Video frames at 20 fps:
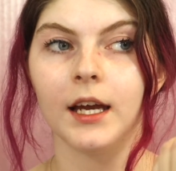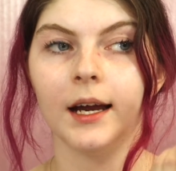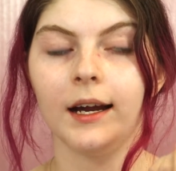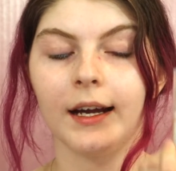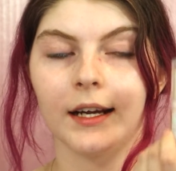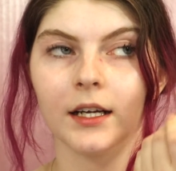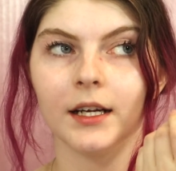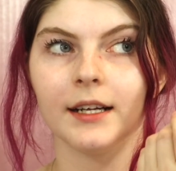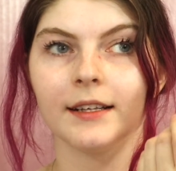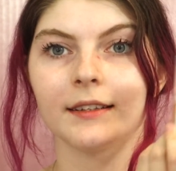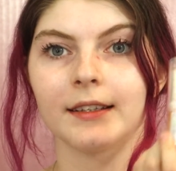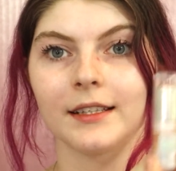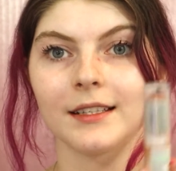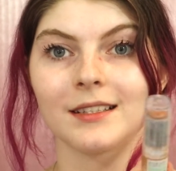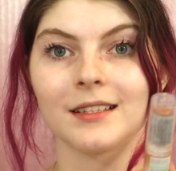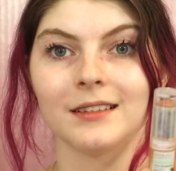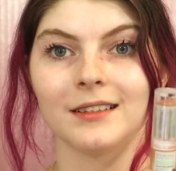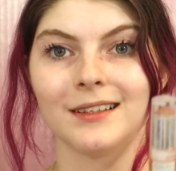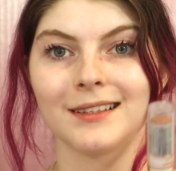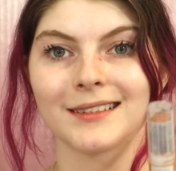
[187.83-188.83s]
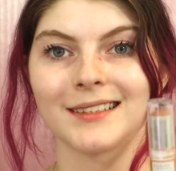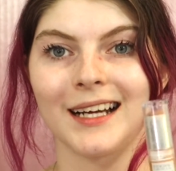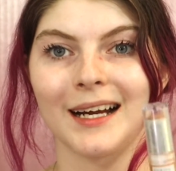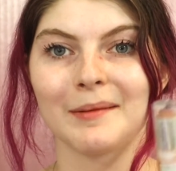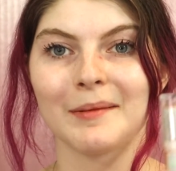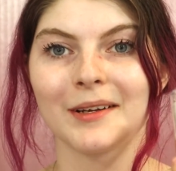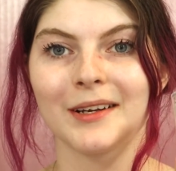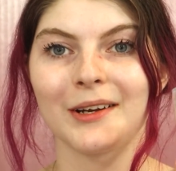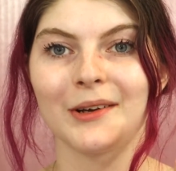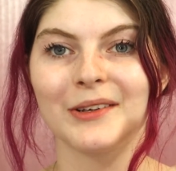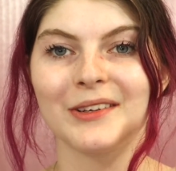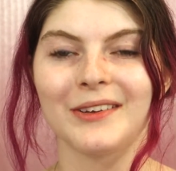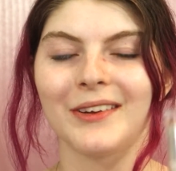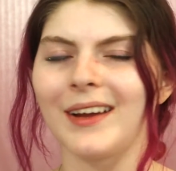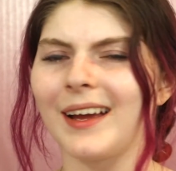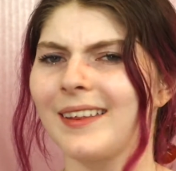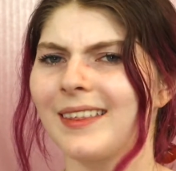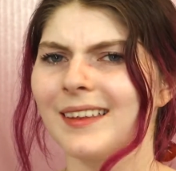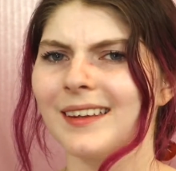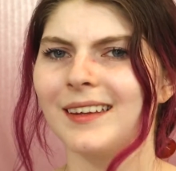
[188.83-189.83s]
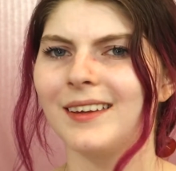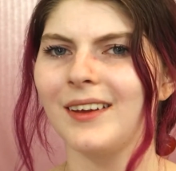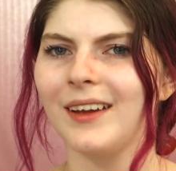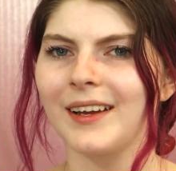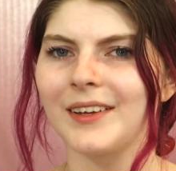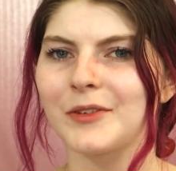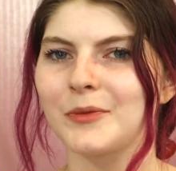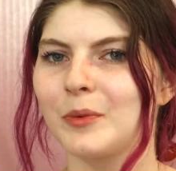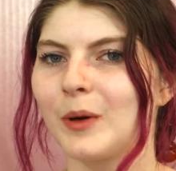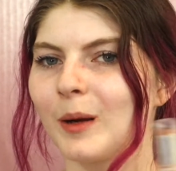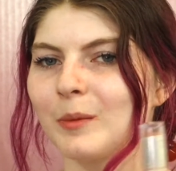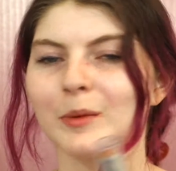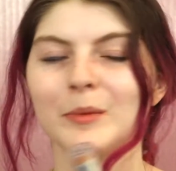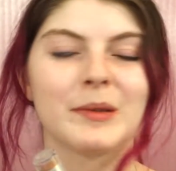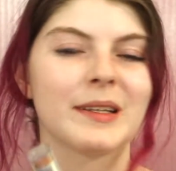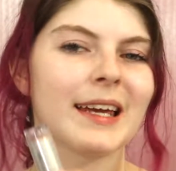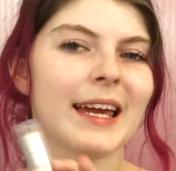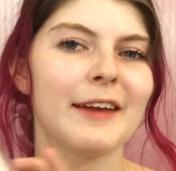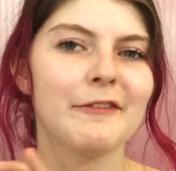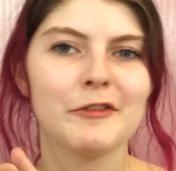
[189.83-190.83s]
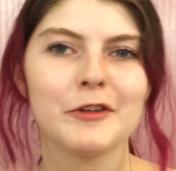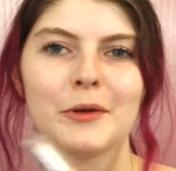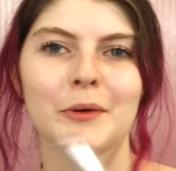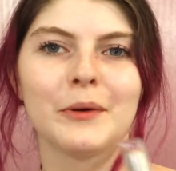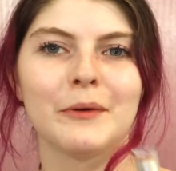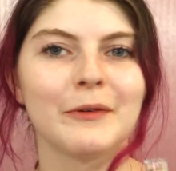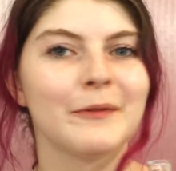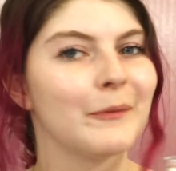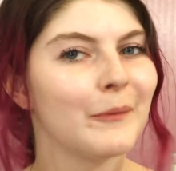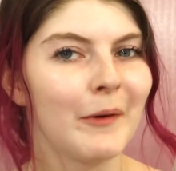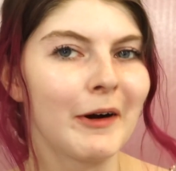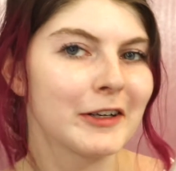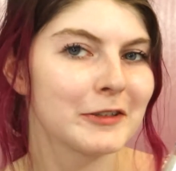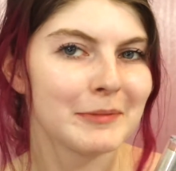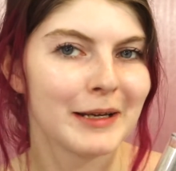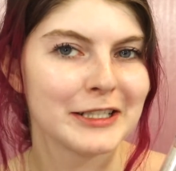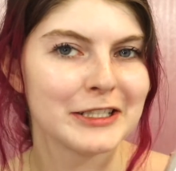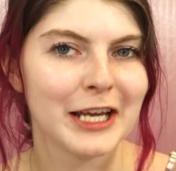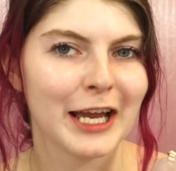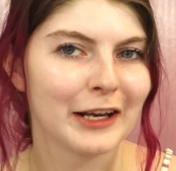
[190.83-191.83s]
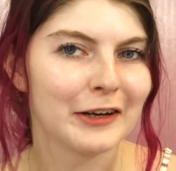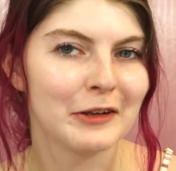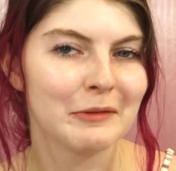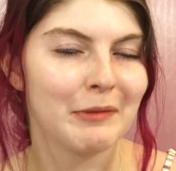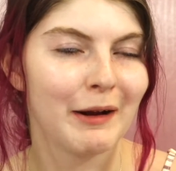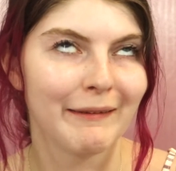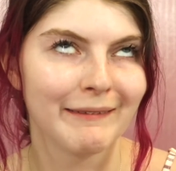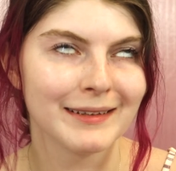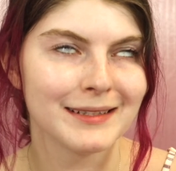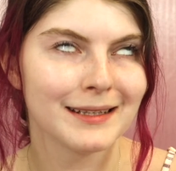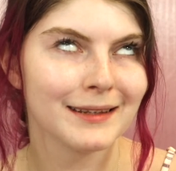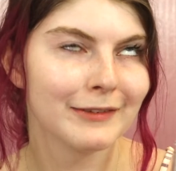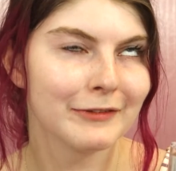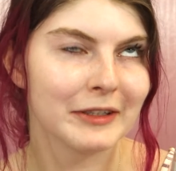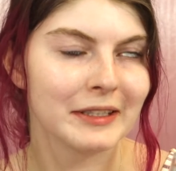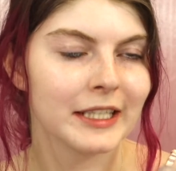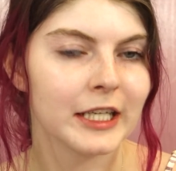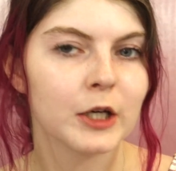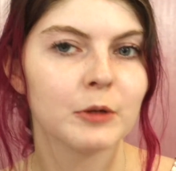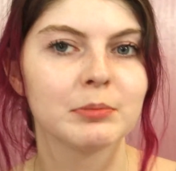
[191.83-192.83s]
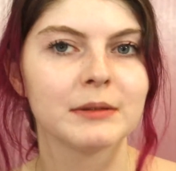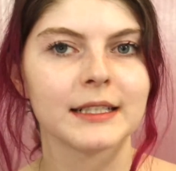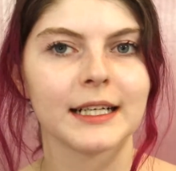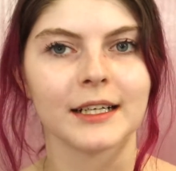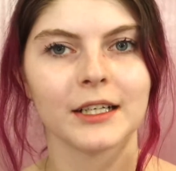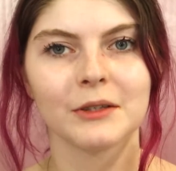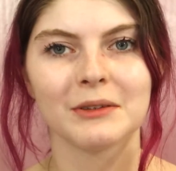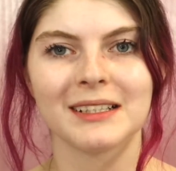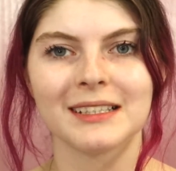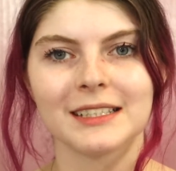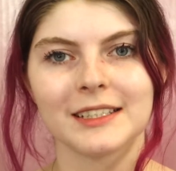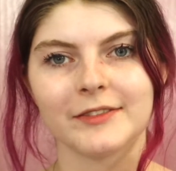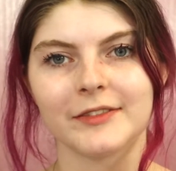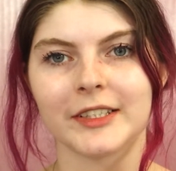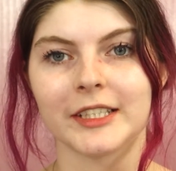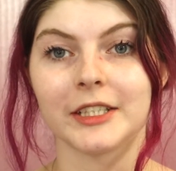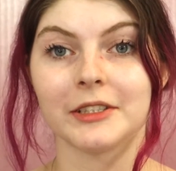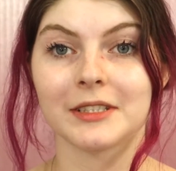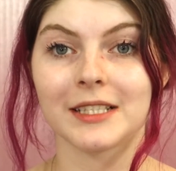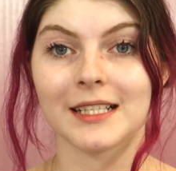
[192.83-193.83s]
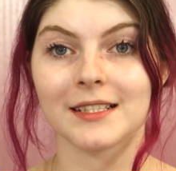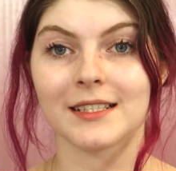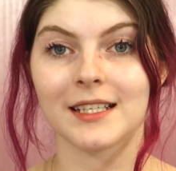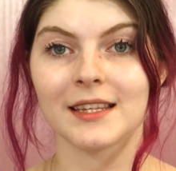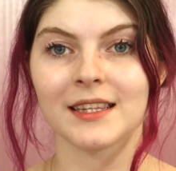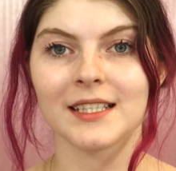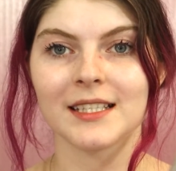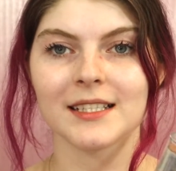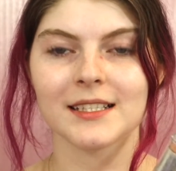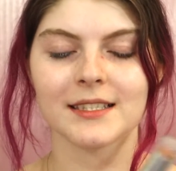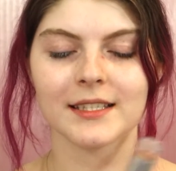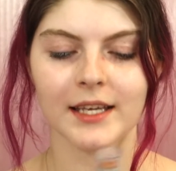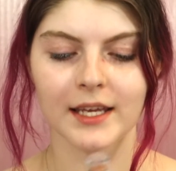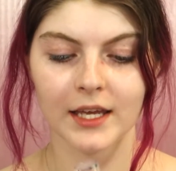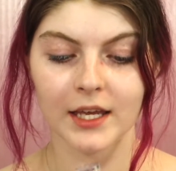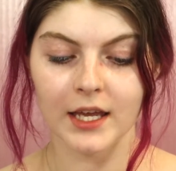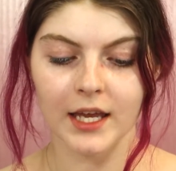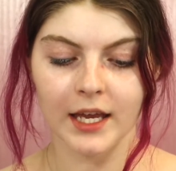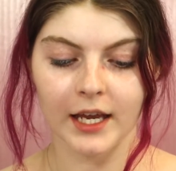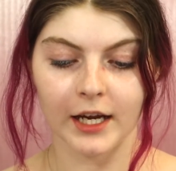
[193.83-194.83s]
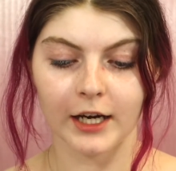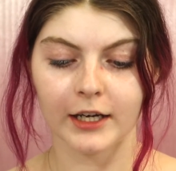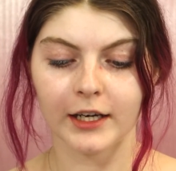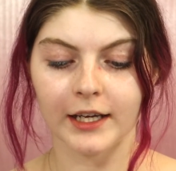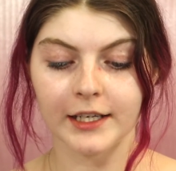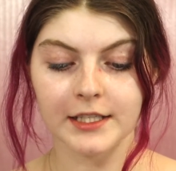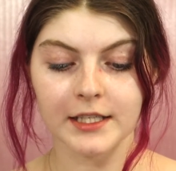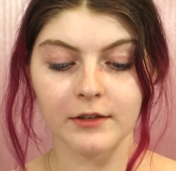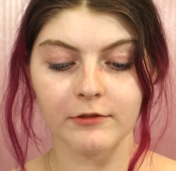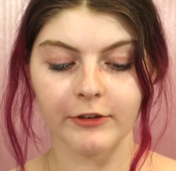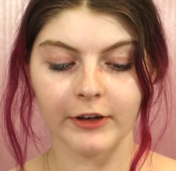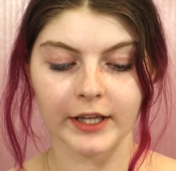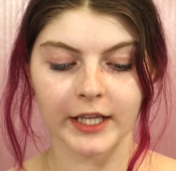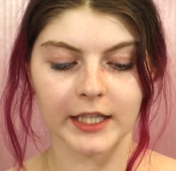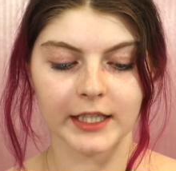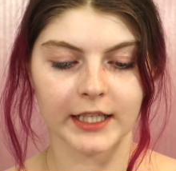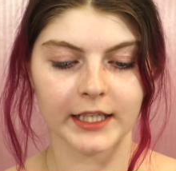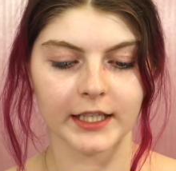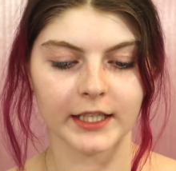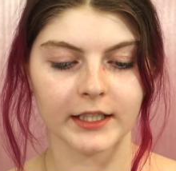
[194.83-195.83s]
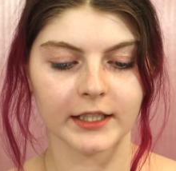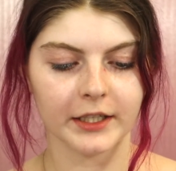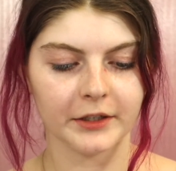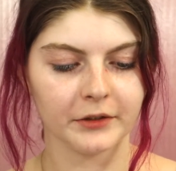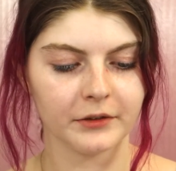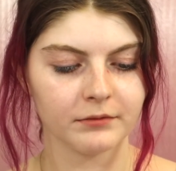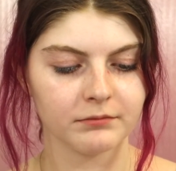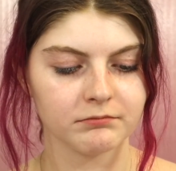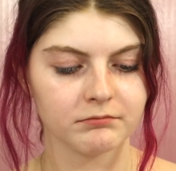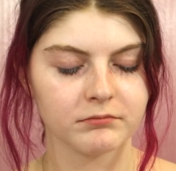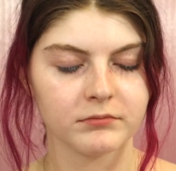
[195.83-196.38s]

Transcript: I got this a long time ago. I think you guys probably, if you watch my channel, you've probably seen the video, but I know I did a video testing this, and I did really like it.